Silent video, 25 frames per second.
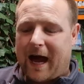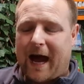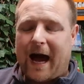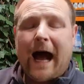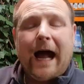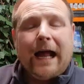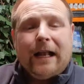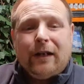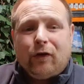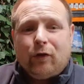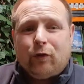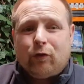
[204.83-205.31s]

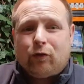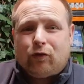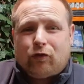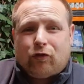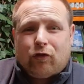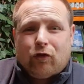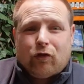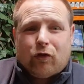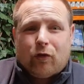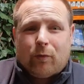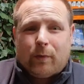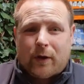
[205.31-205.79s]
I do
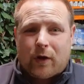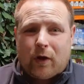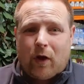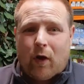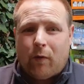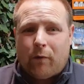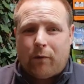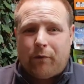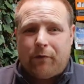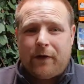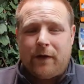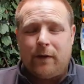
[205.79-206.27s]
struggle with
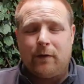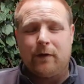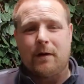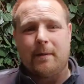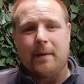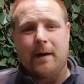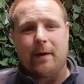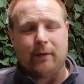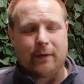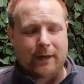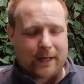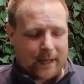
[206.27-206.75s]
cold feet when I'm
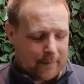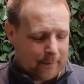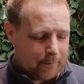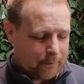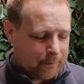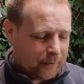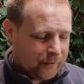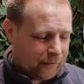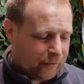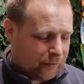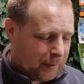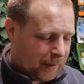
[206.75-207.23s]
out
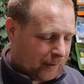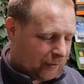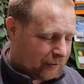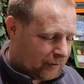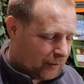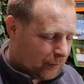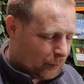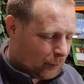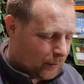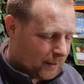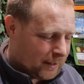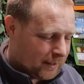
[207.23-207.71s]
camping, especially
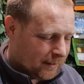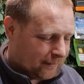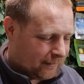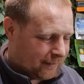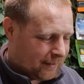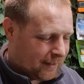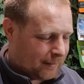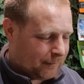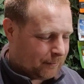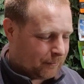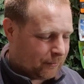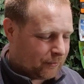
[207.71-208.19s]
in winter
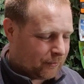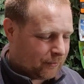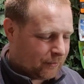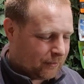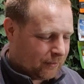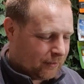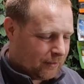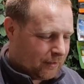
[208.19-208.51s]
times.